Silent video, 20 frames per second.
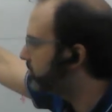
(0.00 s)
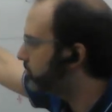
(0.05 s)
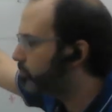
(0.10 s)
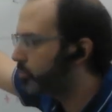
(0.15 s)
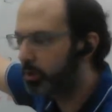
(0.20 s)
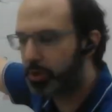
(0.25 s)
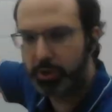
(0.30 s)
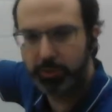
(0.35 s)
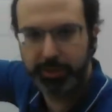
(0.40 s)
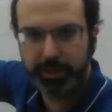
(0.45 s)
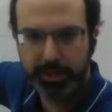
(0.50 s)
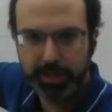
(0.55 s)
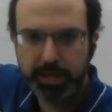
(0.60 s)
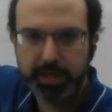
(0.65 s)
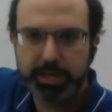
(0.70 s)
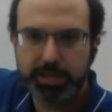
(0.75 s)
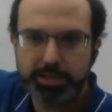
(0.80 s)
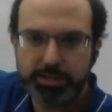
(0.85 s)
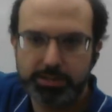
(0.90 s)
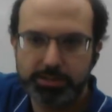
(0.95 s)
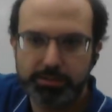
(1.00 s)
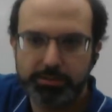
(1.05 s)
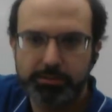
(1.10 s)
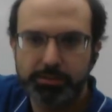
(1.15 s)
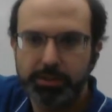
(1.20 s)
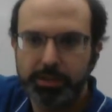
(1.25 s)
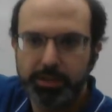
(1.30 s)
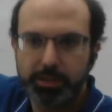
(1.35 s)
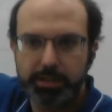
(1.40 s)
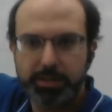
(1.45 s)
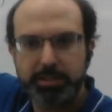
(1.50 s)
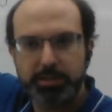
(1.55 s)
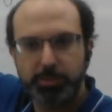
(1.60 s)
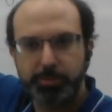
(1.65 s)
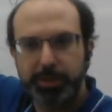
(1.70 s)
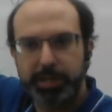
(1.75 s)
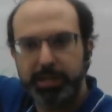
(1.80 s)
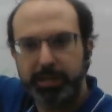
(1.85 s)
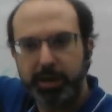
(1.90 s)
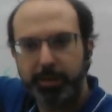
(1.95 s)
were going east. He's
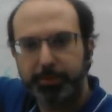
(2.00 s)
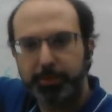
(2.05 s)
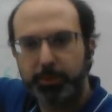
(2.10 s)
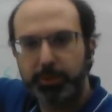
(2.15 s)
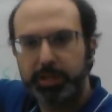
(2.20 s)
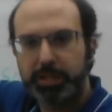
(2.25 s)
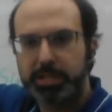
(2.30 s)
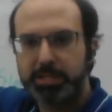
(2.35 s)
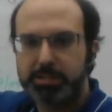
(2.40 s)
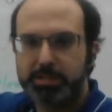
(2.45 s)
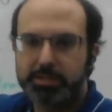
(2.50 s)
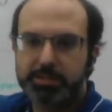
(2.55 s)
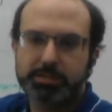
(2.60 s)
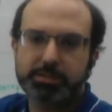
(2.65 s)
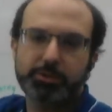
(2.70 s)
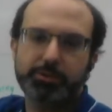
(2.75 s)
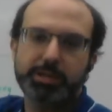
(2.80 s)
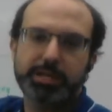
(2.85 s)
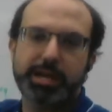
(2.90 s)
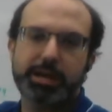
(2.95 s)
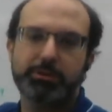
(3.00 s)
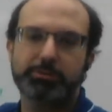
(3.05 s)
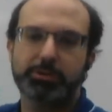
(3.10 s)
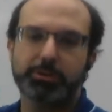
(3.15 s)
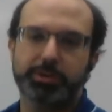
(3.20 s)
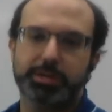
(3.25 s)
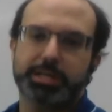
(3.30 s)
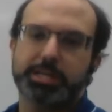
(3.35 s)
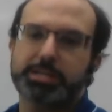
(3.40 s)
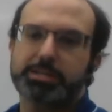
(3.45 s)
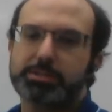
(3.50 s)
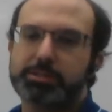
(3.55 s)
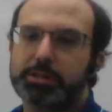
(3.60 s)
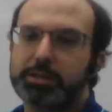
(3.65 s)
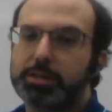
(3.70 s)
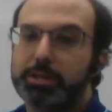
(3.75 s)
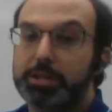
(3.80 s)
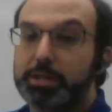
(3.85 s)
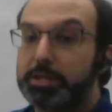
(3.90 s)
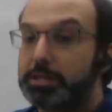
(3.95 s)
speeding up going east, he's slowing down going east.
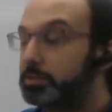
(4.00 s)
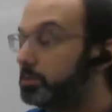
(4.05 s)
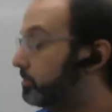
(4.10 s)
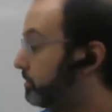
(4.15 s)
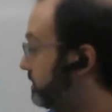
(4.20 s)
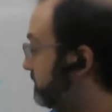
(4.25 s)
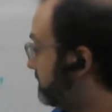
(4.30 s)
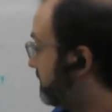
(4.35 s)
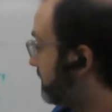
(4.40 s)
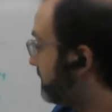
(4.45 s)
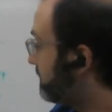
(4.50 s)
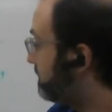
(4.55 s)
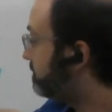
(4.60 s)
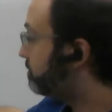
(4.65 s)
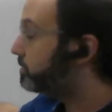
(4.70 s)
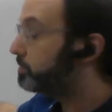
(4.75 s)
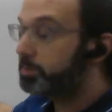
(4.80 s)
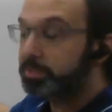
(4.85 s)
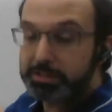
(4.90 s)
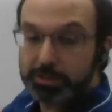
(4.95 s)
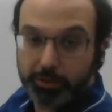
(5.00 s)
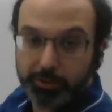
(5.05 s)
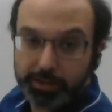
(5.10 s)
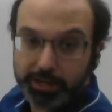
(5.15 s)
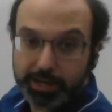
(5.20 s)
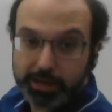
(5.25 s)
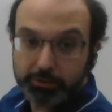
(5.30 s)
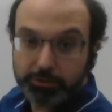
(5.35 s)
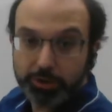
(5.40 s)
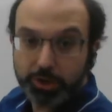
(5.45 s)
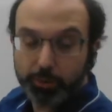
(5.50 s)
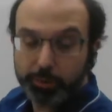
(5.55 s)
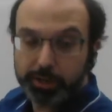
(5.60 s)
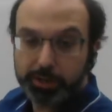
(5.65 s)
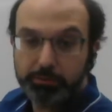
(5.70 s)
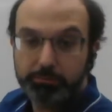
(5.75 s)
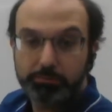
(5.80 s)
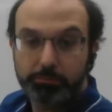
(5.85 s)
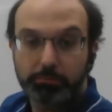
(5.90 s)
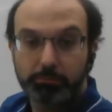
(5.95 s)
So this guy here would be slowing down
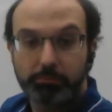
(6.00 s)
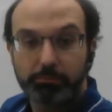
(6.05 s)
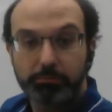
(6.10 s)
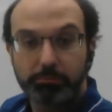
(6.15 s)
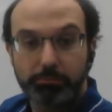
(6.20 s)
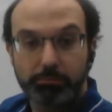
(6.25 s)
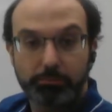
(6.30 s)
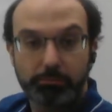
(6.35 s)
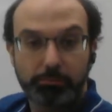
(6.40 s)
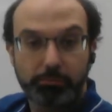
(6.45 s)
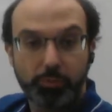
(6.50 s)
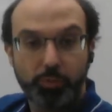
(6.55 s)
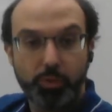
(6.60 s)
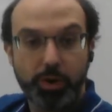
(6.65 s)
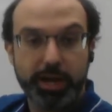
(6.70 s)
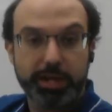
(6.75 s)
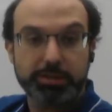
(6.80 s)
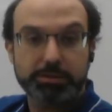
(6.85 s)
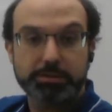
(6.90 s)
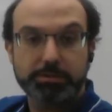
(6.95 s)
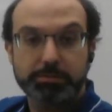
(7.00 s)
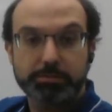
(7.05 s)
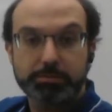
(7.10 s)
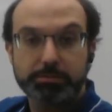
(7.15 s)
going west.